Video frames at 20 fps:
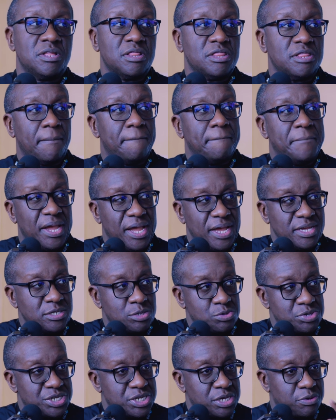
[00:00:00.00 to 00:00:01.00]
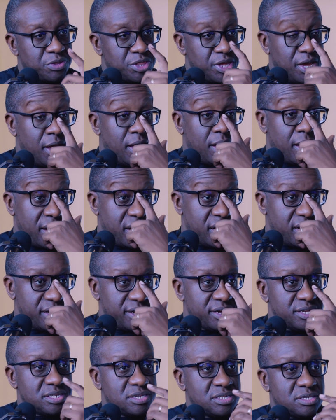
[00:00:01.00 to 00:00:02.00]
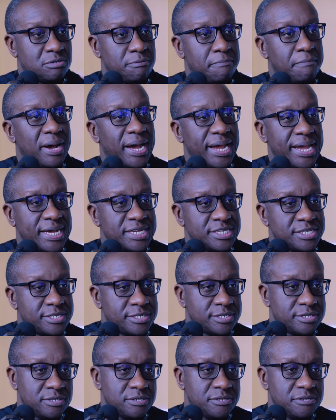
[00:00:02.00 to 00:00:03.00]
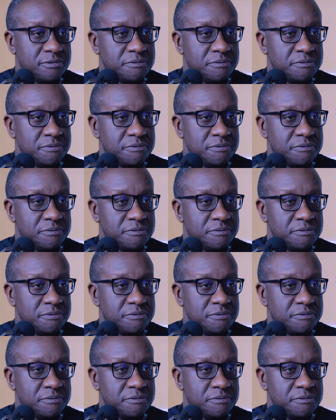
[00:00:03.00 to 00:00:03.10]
the biggest risk with AI is bias.